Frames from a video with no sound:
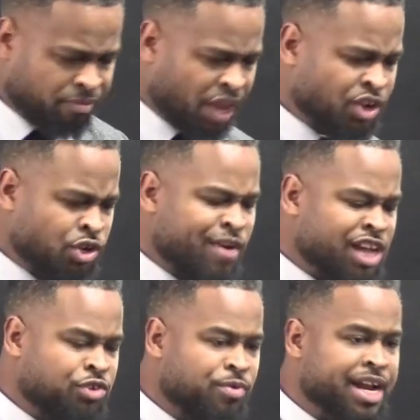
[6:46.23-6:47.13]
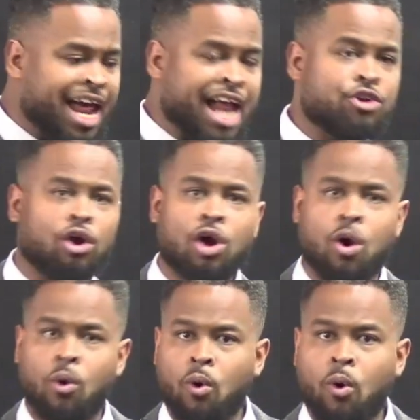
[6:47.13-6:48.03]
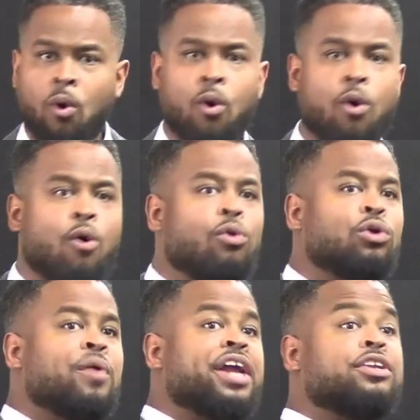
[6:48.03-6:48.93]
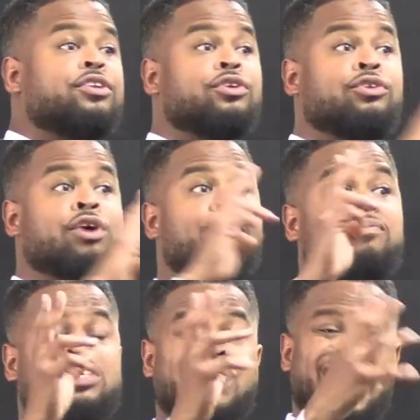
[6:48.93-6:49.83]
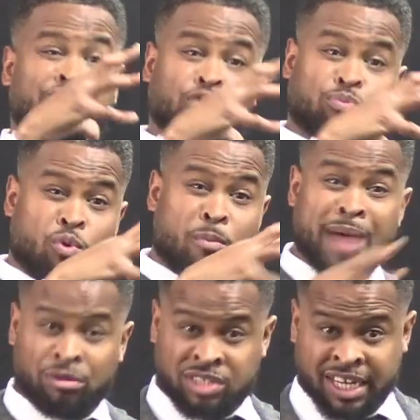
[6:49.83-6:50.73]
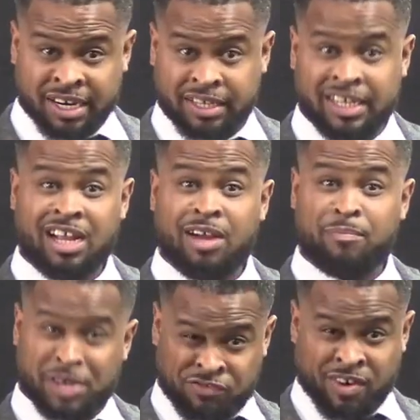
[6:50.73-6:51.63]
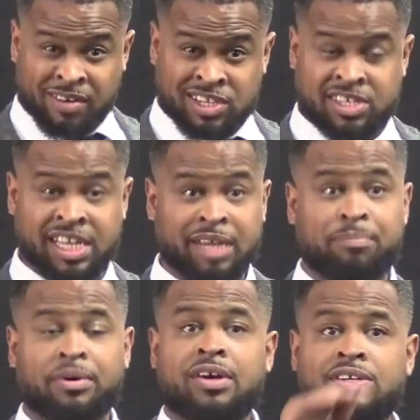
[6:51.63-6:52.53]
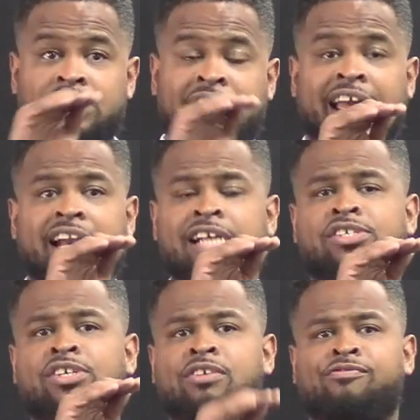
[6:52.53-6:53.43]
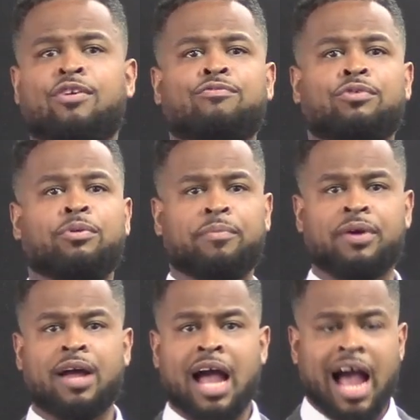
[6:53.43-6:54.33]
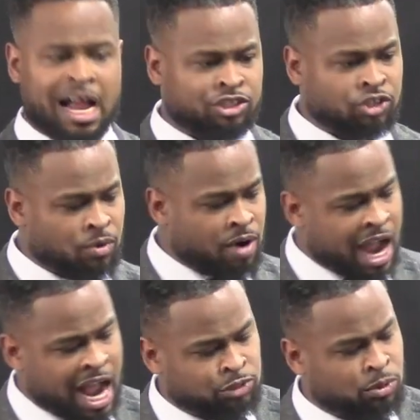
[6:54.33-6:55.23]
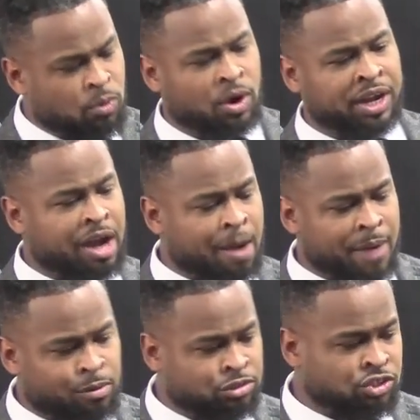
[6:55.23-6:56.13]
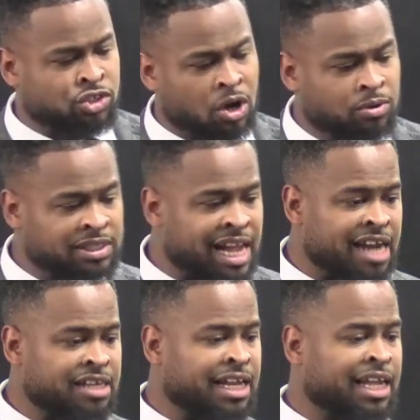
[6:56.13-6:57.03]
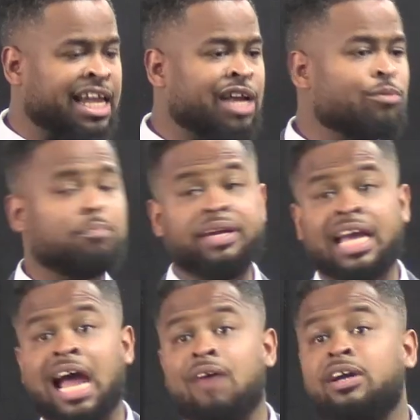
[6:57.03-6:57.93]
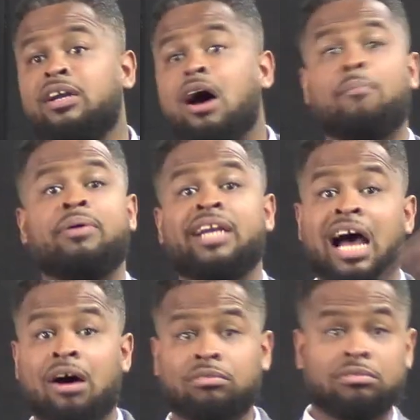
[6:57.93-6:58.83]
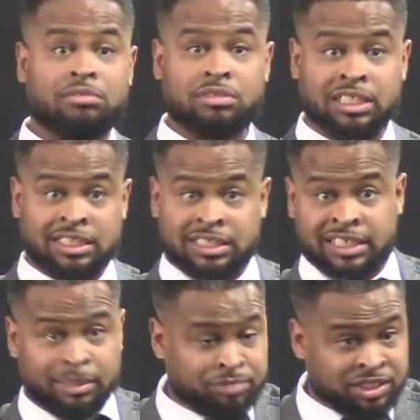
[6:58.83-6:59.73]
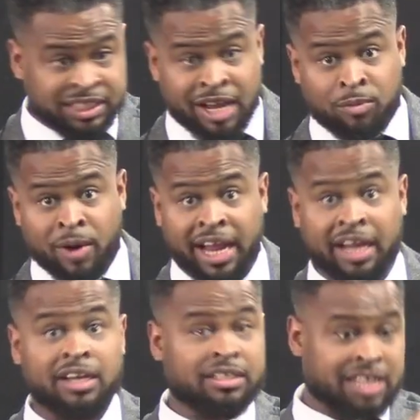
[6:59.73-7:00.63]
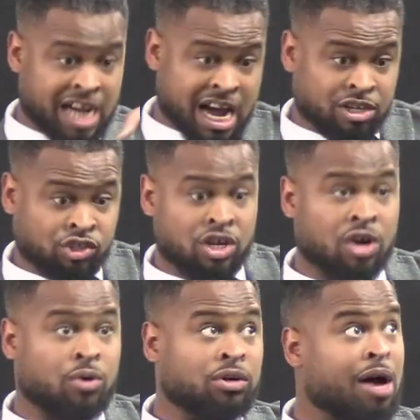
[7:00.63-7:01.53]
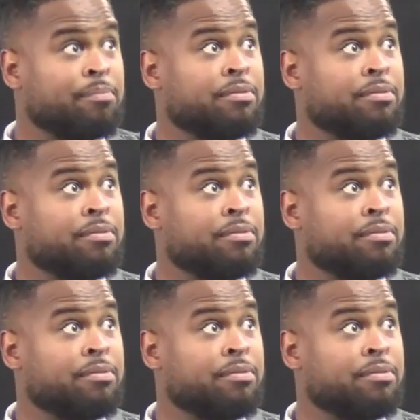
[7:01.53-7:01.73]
You enter in it and you've got to go all the way to the top of this like small mountain, but it's very steep, to get into the throne room. And so as we're walking up, I was told that the king would be carried up and down this steep stairway that kind of circled up